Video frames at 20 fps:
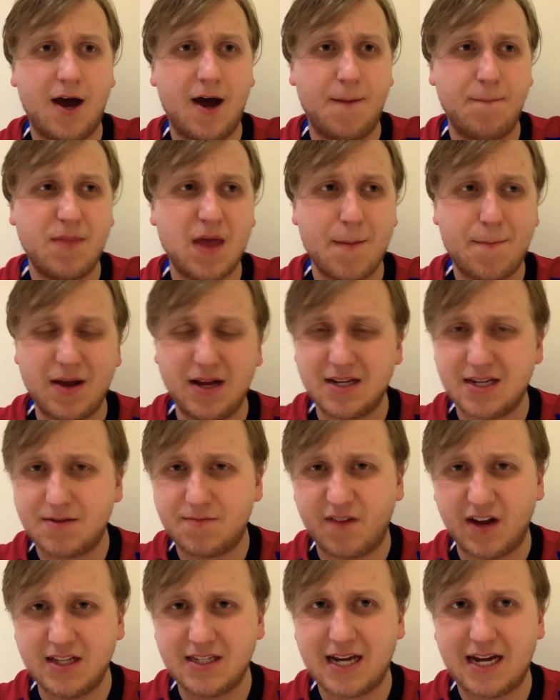They've been
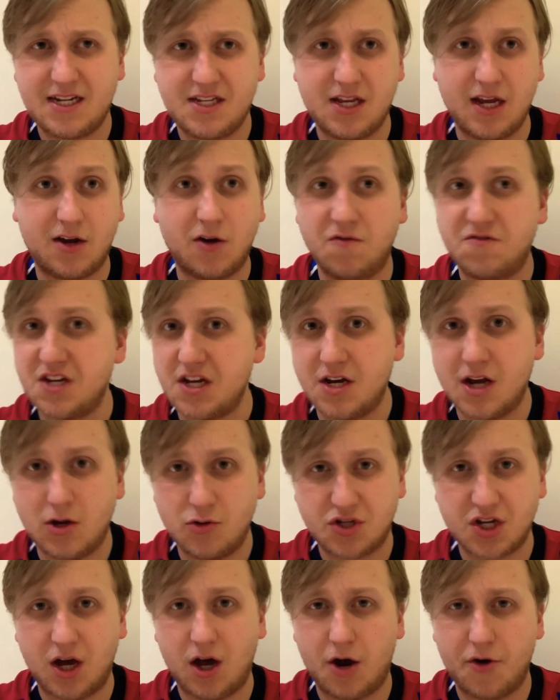fantastic. Obviously, no
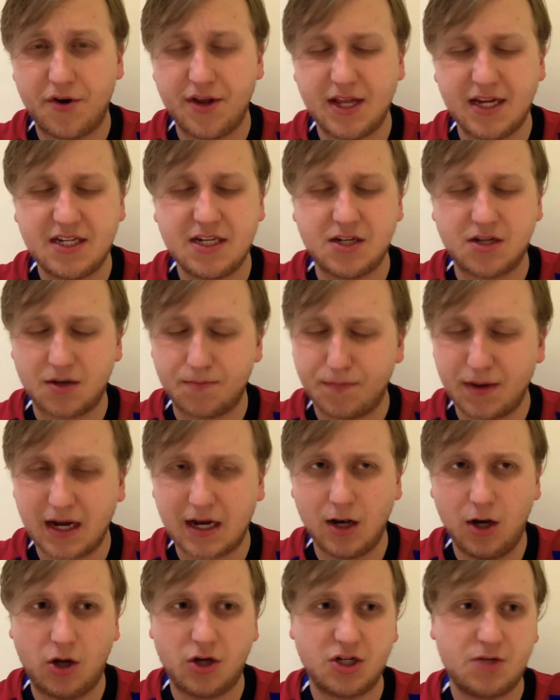Zahar in this is a big
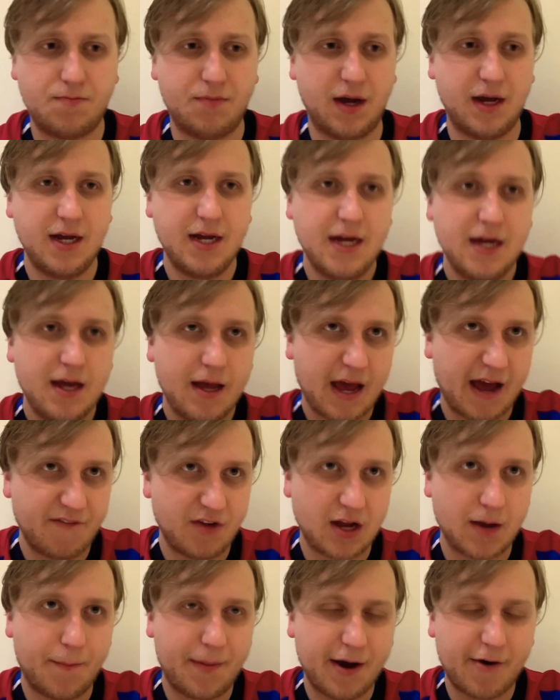loss, but
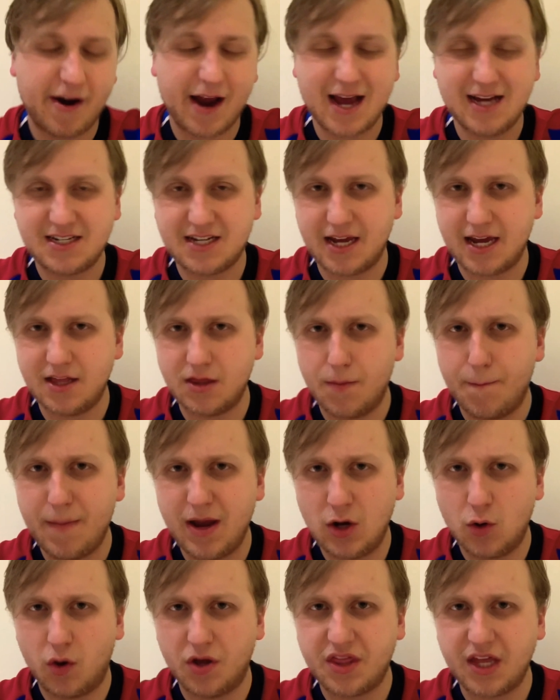having a Ebere Eze in the
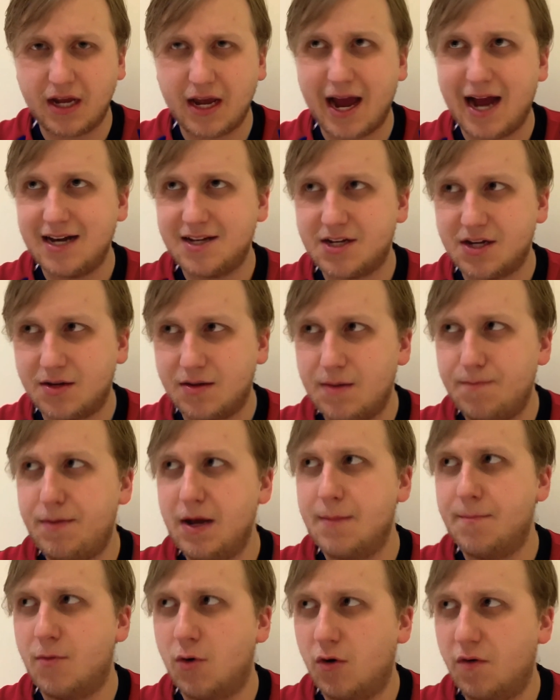middle, I think, adds a bit
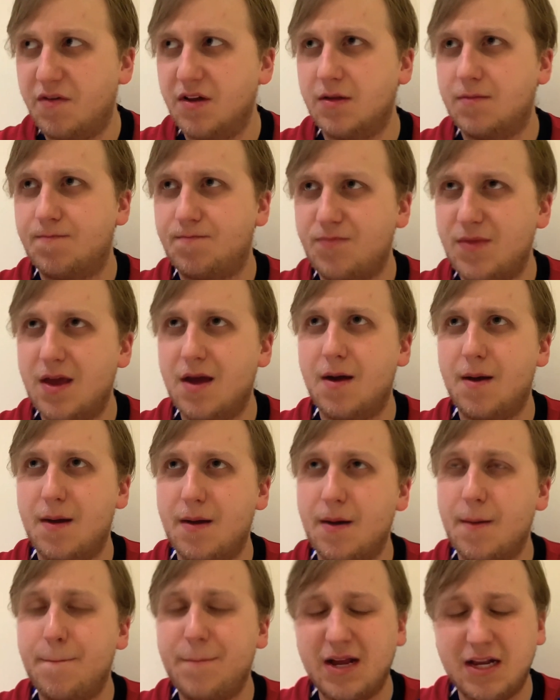more of
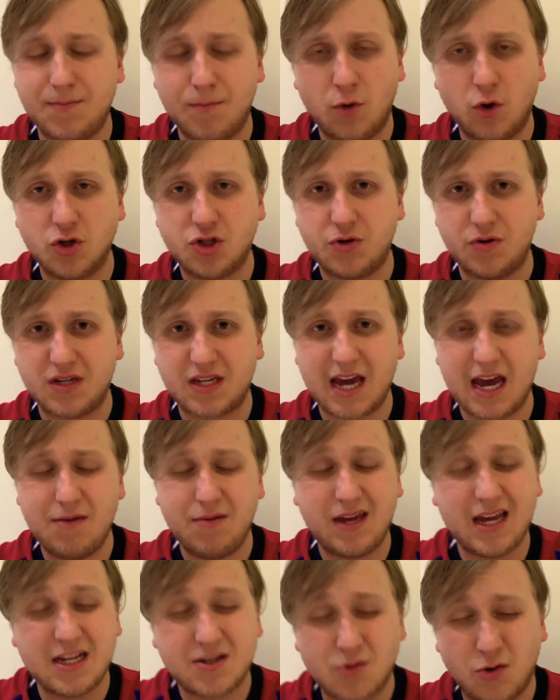a bit more to his game. He
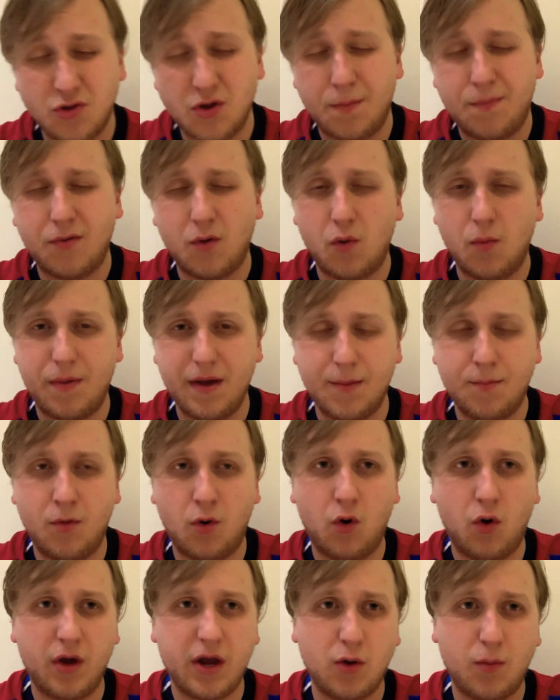gets on the ball a bit
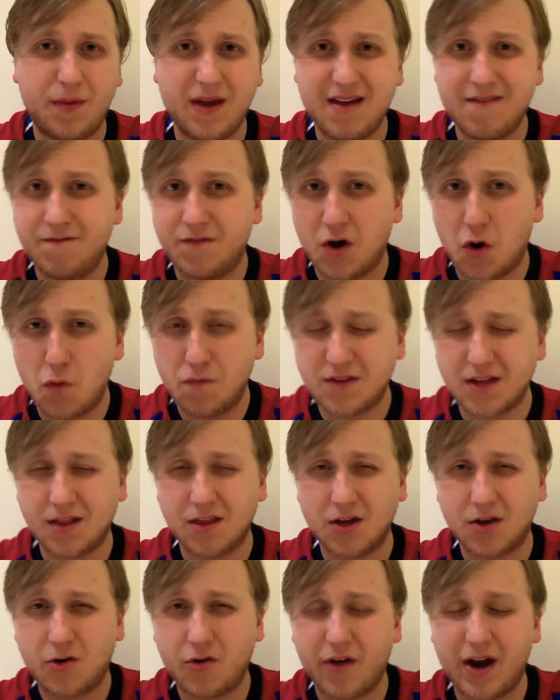more. He'll be involved in
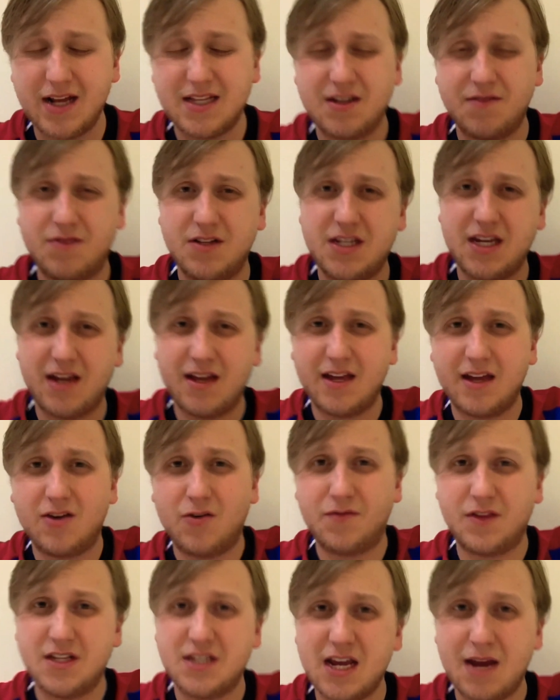the creativity of
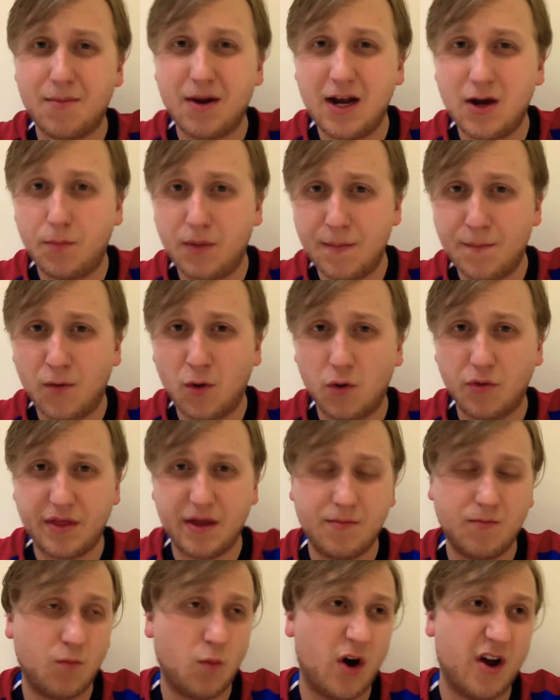the team a little bit more
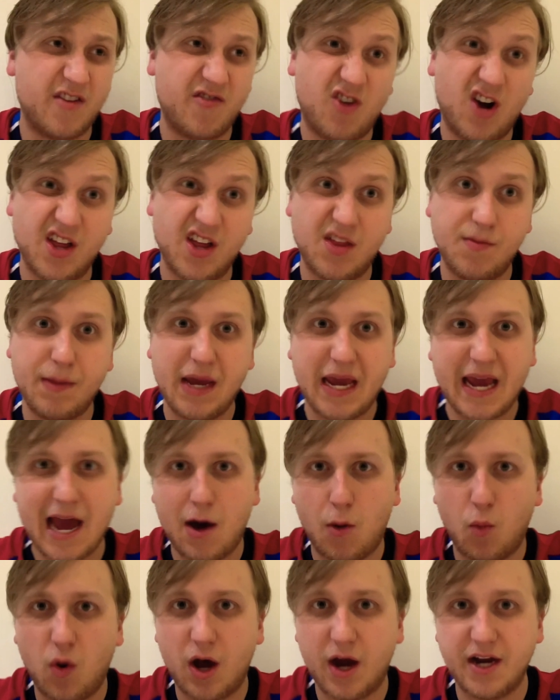than rather than being
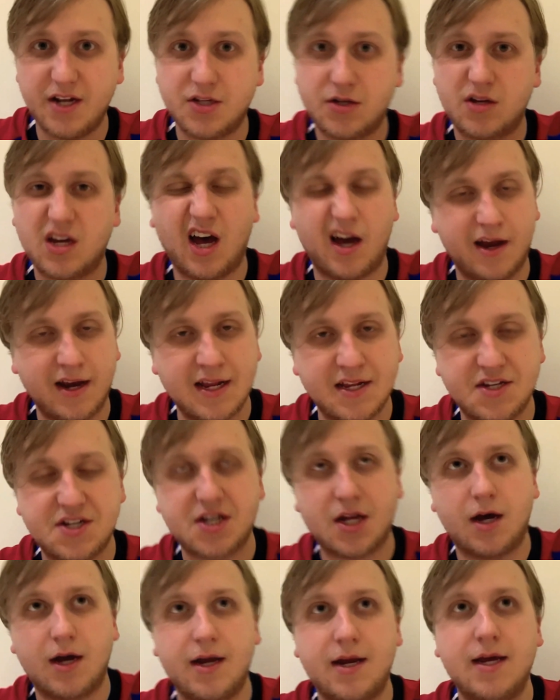wide, cutting
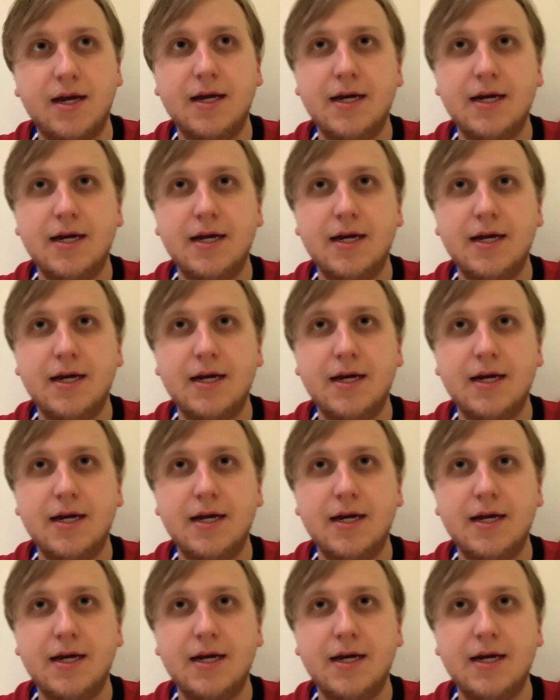inside.